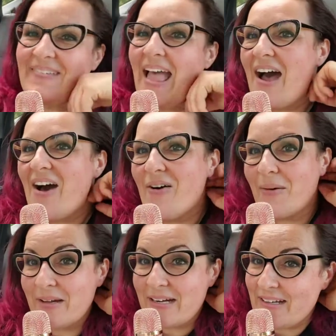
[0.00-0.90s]
Now
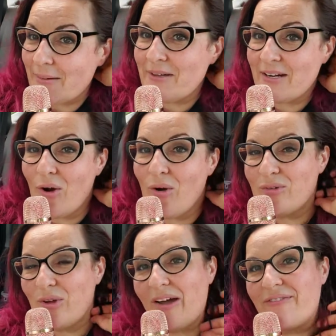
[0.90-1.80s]
I'm gonna I'm gonna
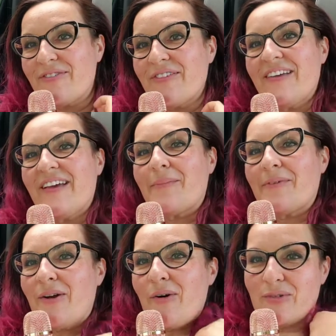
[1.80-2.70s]
hold off
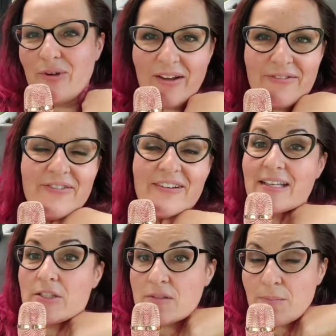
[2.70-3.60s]
I'm gonna hold off
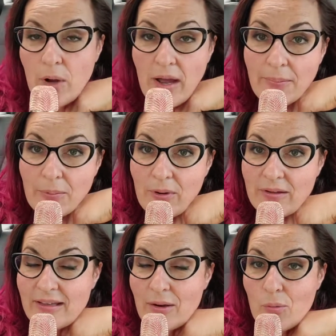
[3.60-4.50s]
because I just bought I
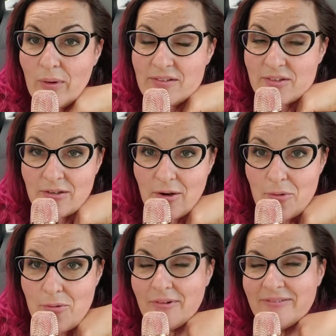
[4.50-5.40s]
bought like a winter
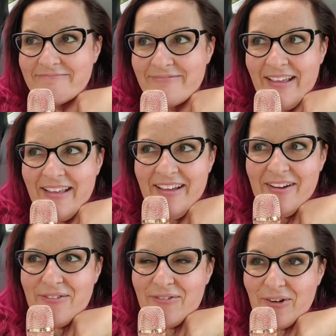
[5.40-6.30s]
coat
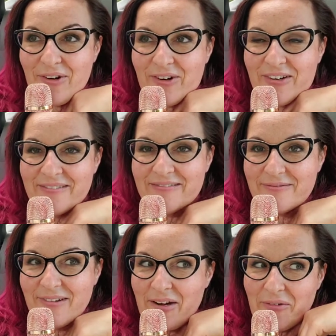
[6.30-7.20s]
for
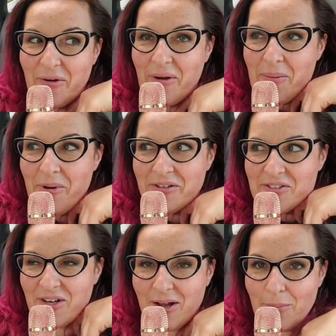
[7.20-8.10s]
I don't know how
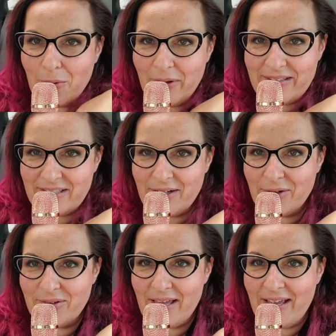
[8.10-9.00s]
much a couple weeks
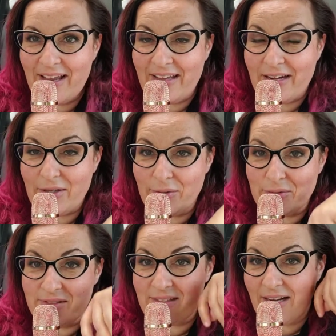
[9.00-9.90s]
ago that I gotta
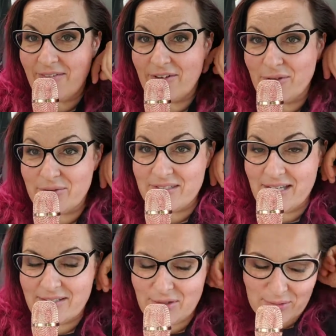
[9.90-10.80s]
use that I haven't used
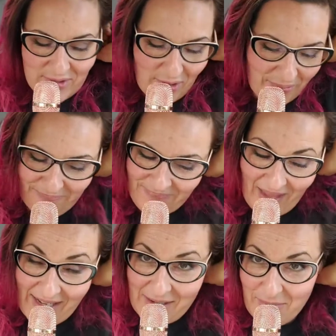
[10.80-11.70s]
yet too. So
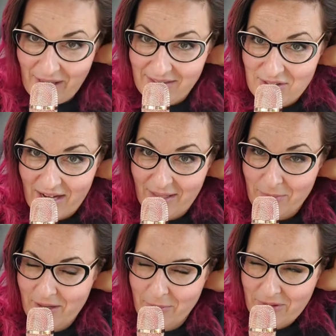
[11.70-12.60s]
I didn't buy the
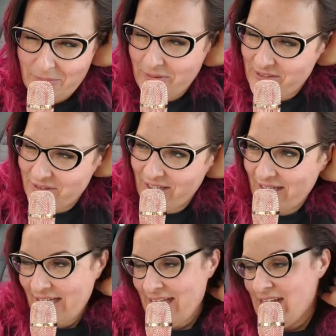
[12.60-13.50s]
jacket, but I'll put the picture
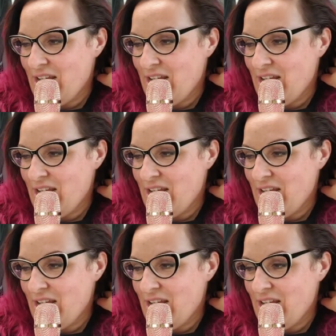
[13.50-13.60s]
in.